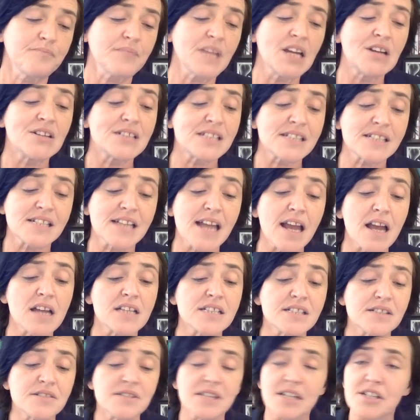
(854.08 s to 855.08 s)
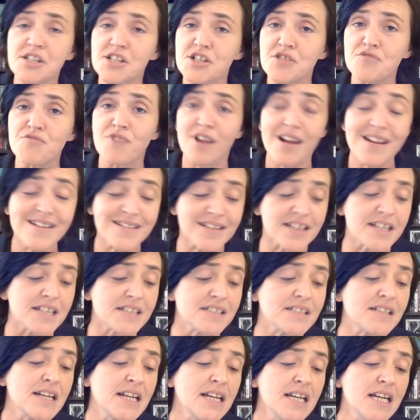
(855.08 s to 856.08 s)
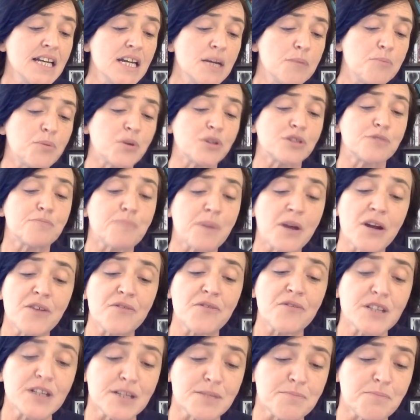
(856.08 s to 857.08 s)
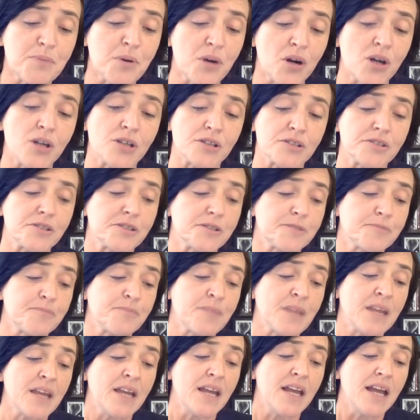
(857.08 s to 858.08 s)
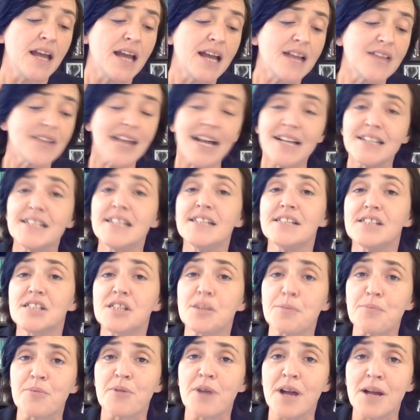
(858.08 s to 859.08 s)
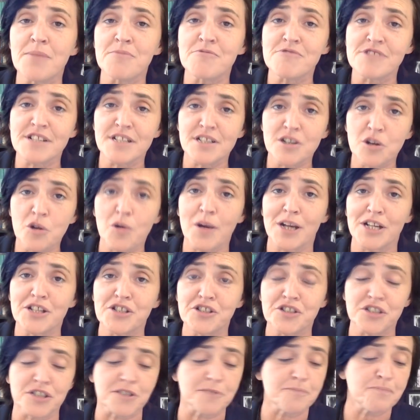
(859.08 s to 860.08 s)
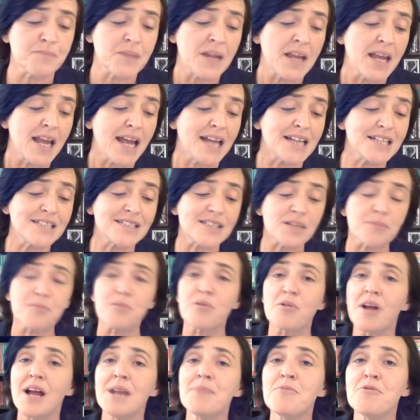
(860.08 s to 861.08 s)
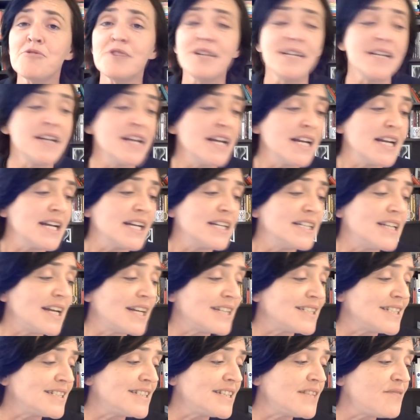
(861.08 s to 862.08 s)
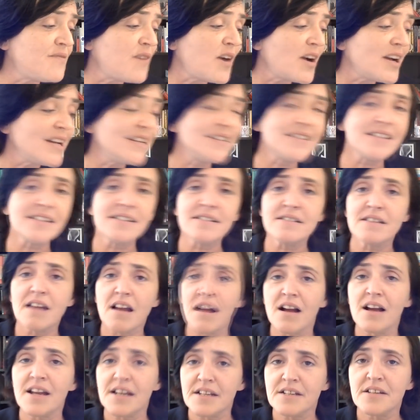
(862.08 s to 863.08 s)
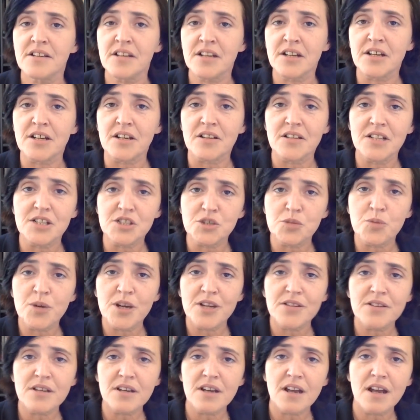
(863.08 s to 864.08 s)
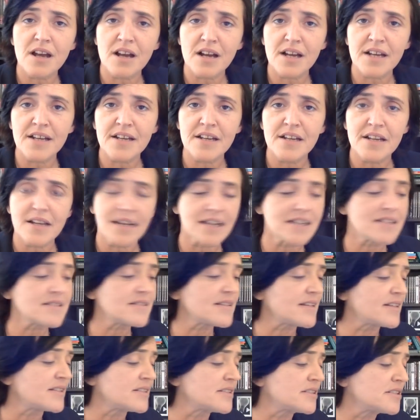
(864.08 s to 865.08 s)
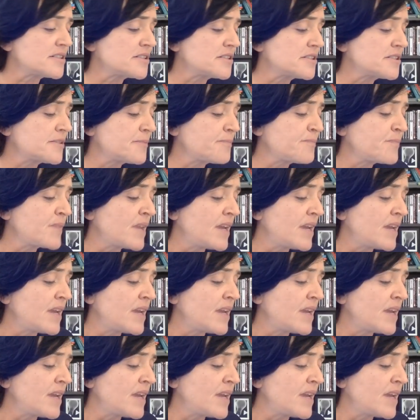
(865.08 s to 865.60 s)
As I say, I didn't actually write this, but perfectly put. That is the primary question, and it's the primary dividing line here. It's where the lie exists.